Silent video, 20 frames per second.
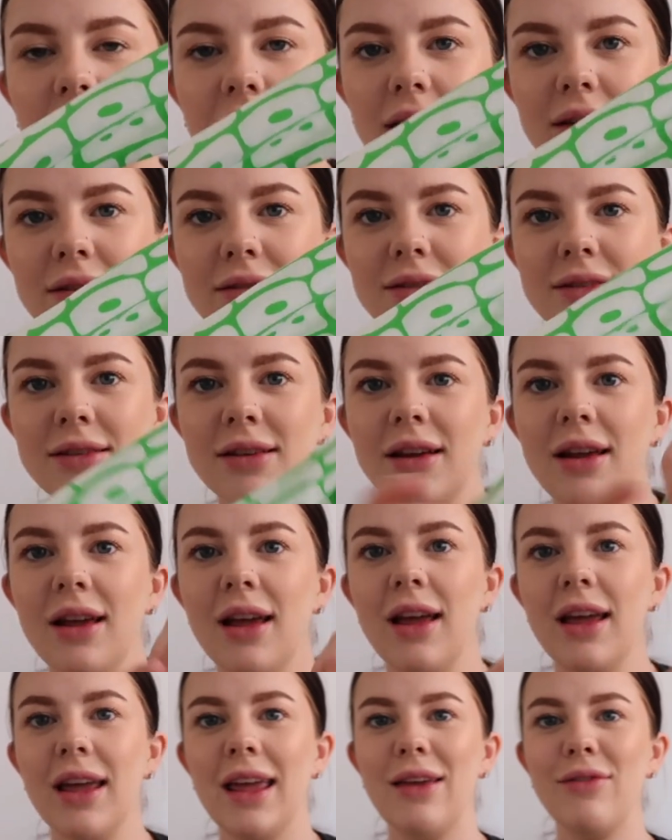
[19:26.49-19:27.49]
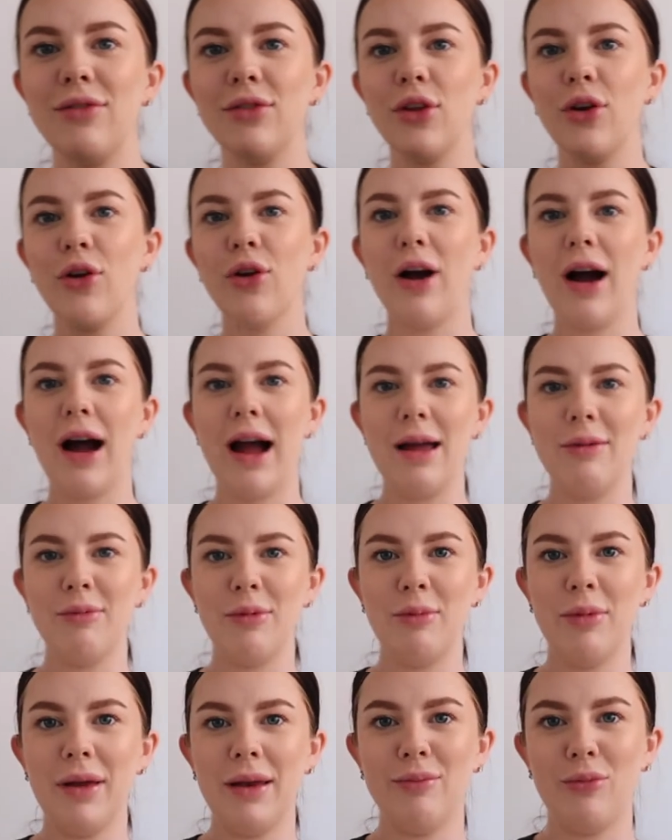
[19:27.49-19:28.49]
And even though I'm a
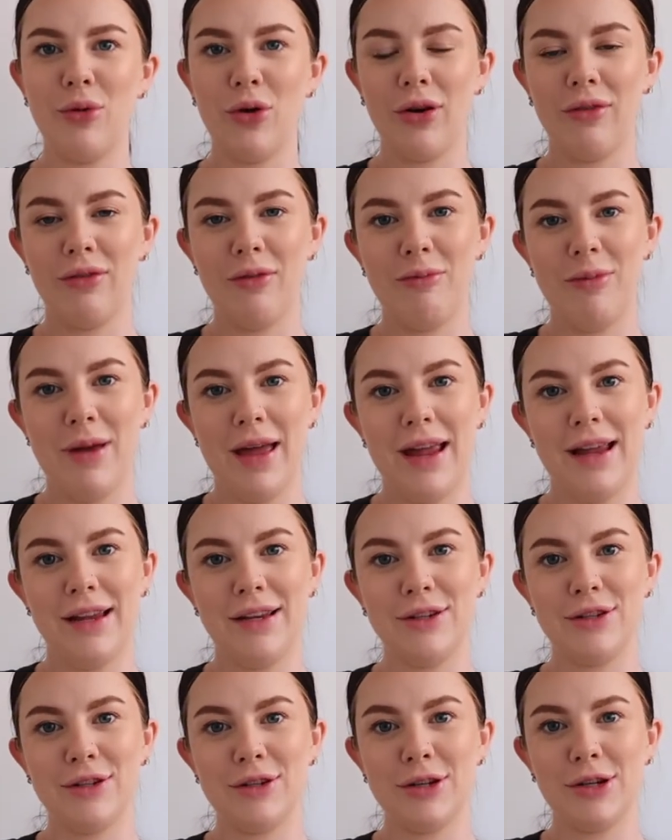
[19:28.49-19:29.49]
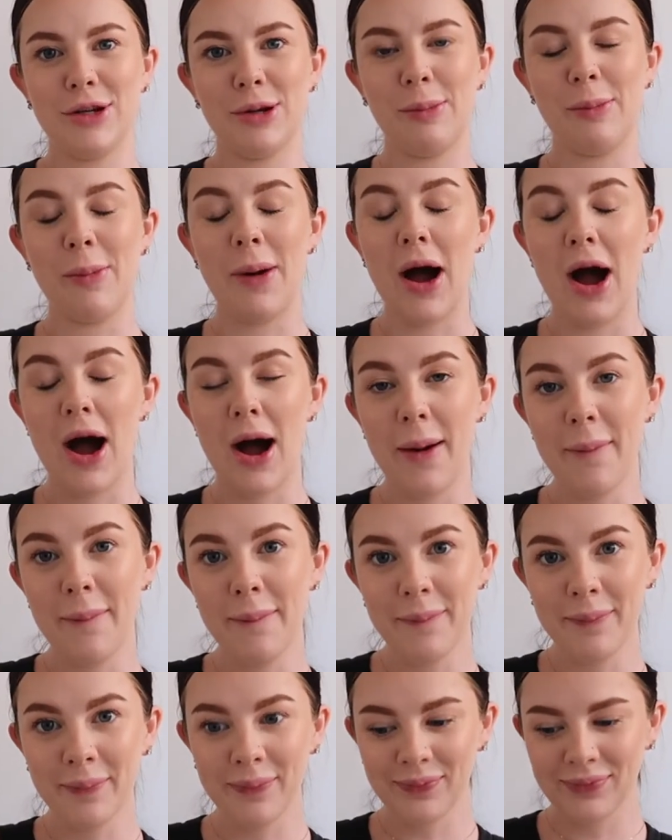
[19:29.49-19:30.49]
bit more of a beige
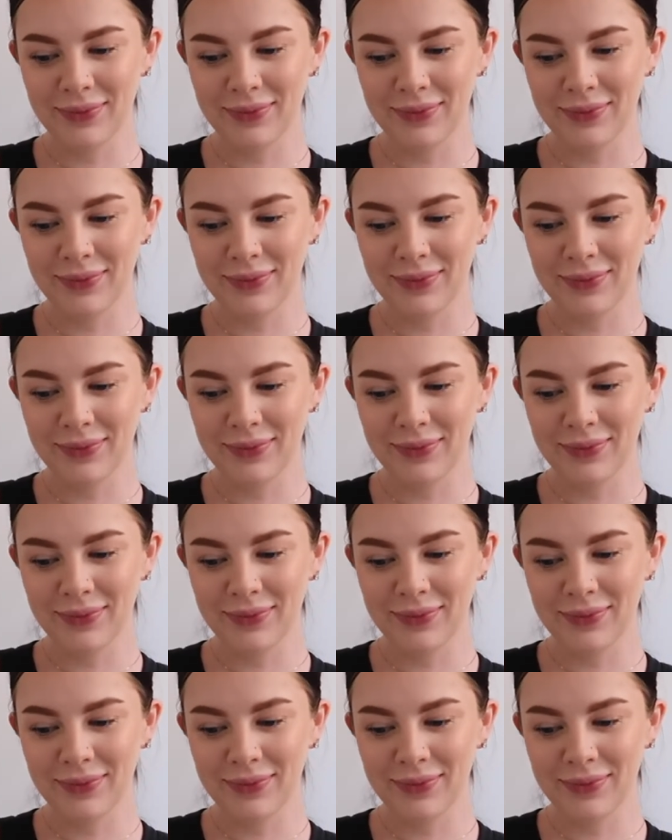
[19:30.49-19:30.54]
mom,